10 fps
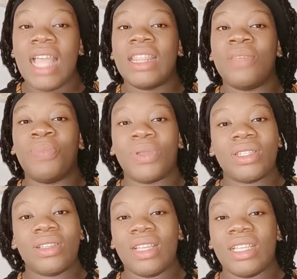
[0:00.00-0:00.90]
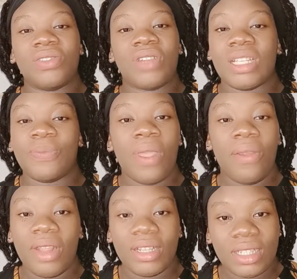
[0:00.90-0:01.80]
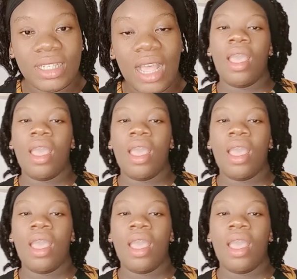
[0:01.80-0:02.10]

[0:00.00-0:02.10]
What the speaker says: the bottle is transparent.